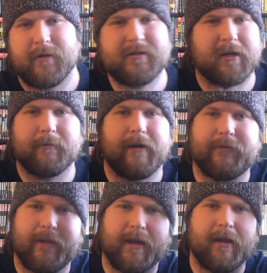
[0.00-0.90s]
music and
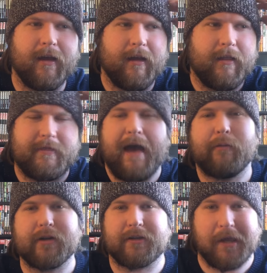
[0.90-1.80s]
whatever, like, that
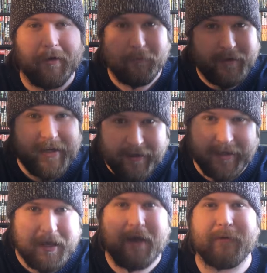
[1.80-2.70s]
would kill me.
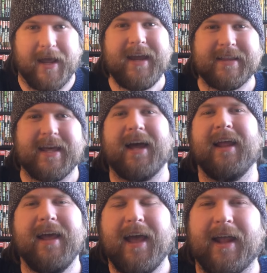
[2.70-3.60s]
Like, I would hate
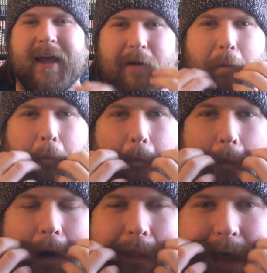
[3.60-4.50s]
that. And I don't
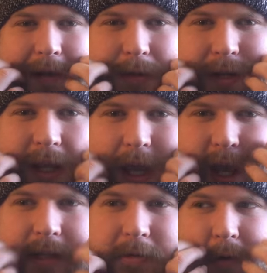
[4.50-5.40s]
want that to be the
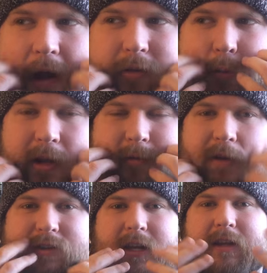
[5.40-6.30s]
case, where everybody
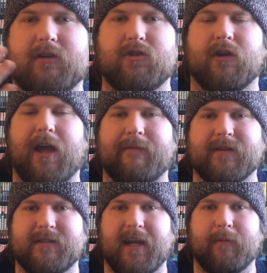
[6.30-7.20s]
feels like they should have
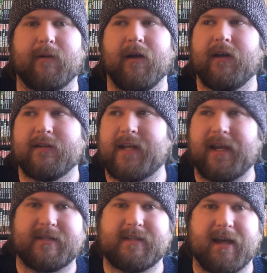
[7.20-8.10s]
the same
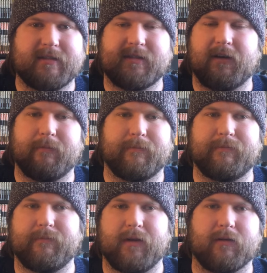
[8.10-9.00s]
taste as some,
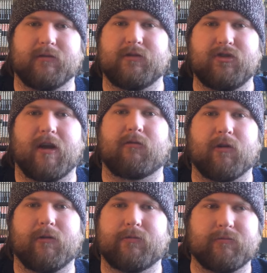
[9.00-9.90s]
you know,
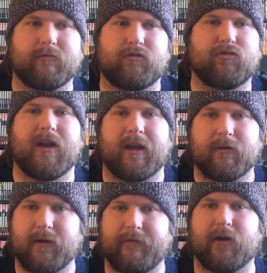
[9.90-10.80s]
general critic
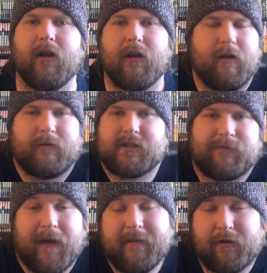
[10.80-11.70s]
or whatever.
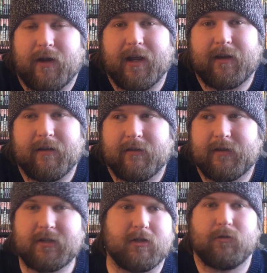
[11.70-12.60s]
Just find the critic
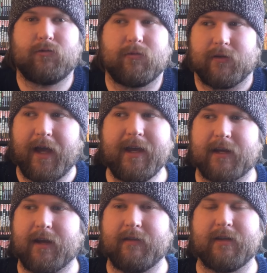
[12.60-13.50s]
that you
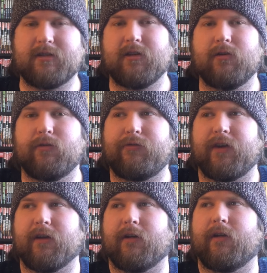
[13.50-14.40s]
like and that you
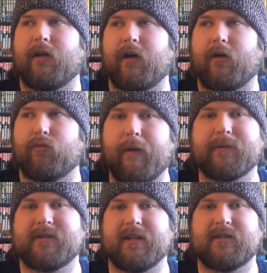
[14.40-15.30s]
feel
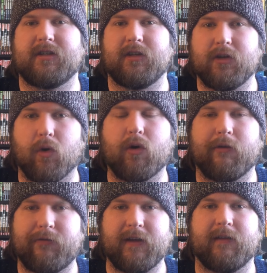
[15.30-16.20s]
represents
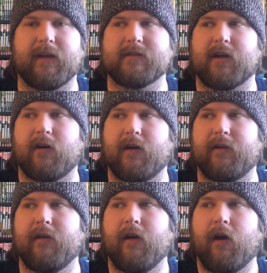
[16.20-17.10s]
your feelings
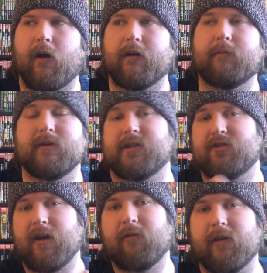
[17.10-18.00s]
on art and
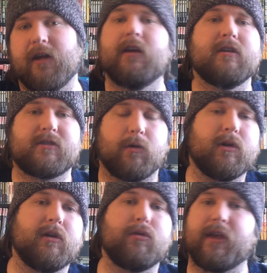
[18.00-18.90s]
music generally, so
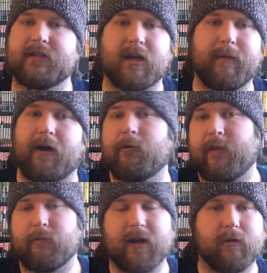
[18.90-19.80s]
when new things come out
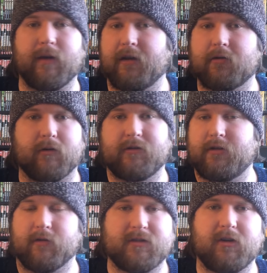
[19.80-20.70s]
or they recommend or,
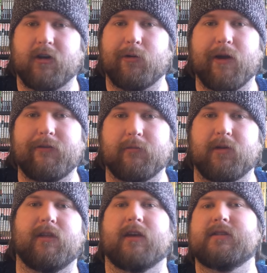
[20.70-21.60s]
you know, steer you away from
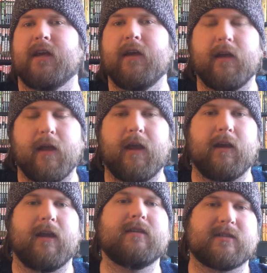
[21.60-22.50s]
new things,
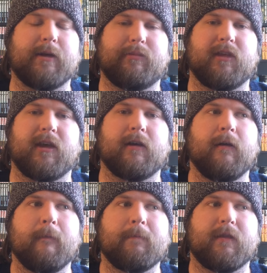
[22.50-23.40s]
it is something
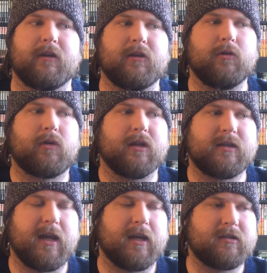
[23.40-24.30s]
that you can
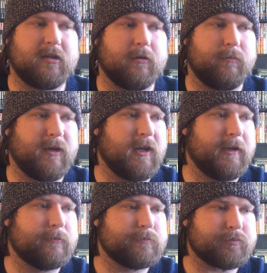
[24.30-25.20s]
take to
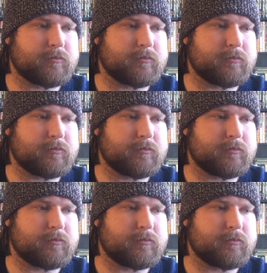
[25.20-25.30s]
be